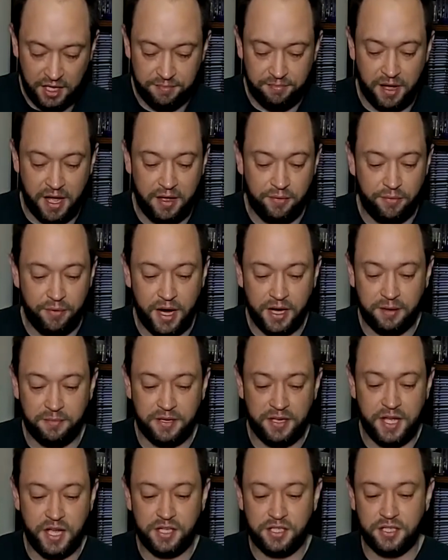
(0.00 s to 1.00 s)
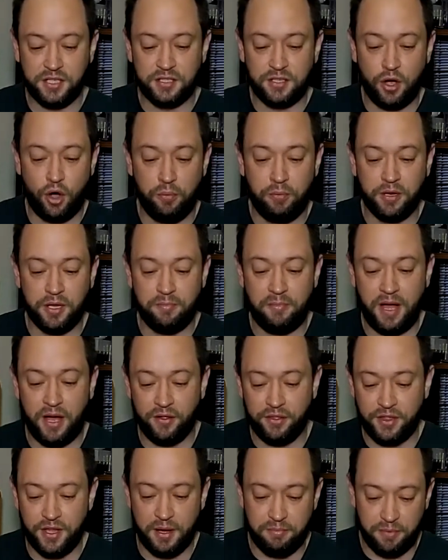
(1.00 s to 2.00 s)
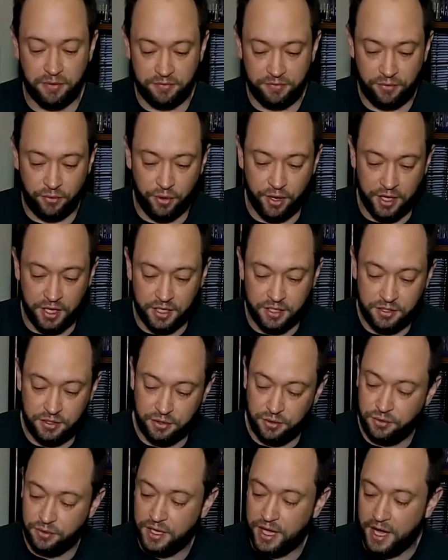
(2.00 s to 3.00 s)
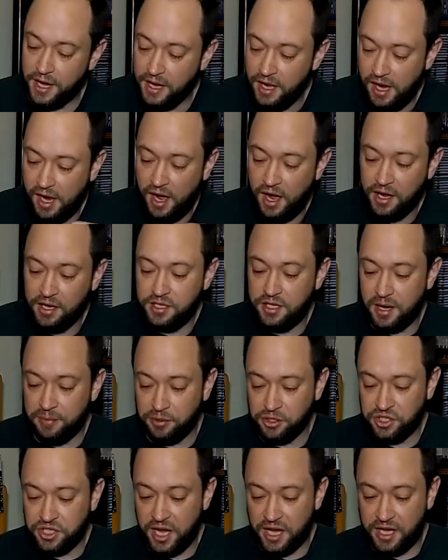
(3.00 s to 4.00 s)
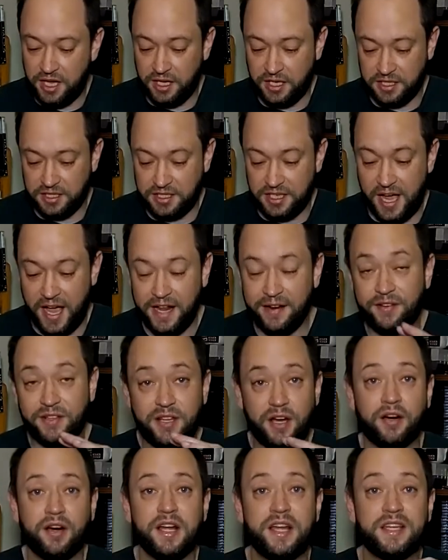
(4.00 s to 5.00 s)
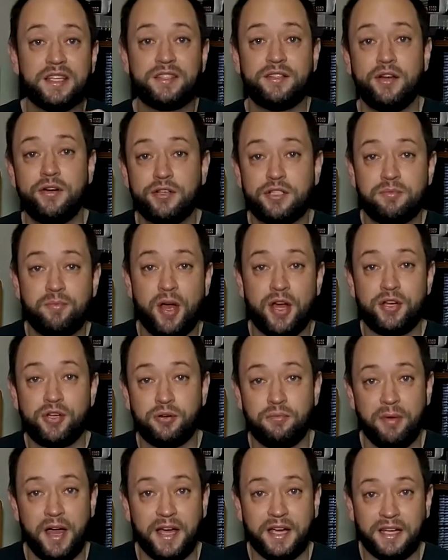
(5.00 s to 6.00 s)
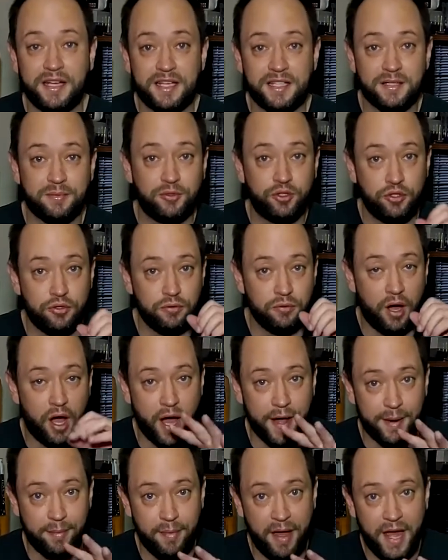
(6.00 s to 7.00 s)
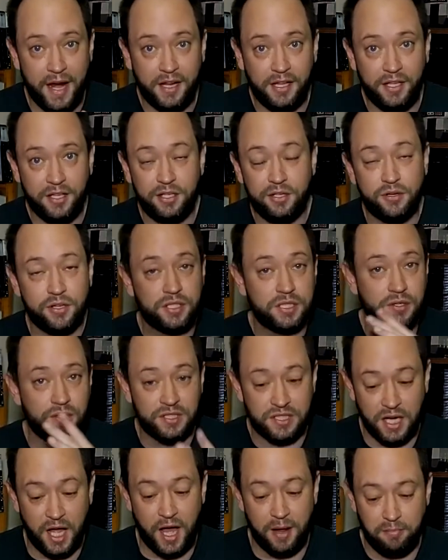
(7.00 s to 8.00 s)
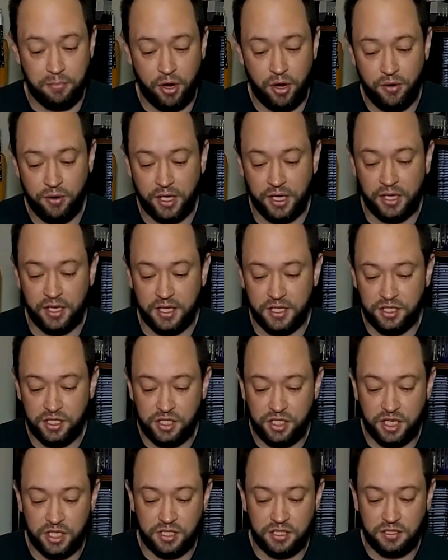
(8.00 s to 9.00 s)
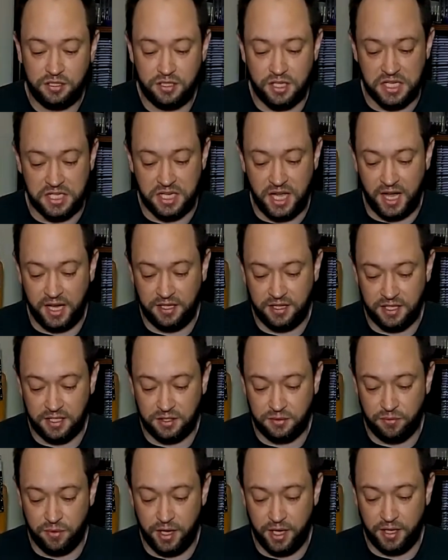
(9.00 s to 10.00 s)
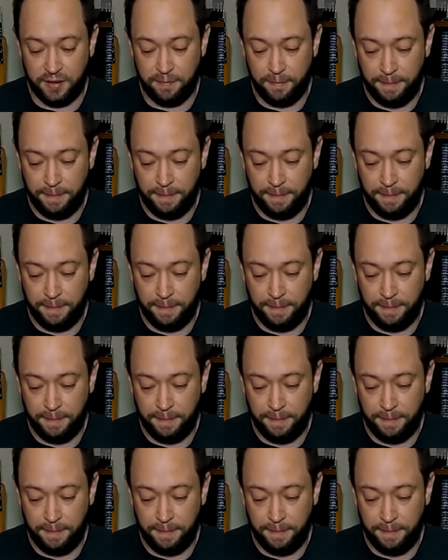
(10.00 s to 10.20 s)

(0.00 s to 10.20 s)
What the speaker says: My recommendation is open the mouth up before you do that. Double checking inside of it, there is no special mechanism to automatically do it, so it's not broken, it's just designed this way.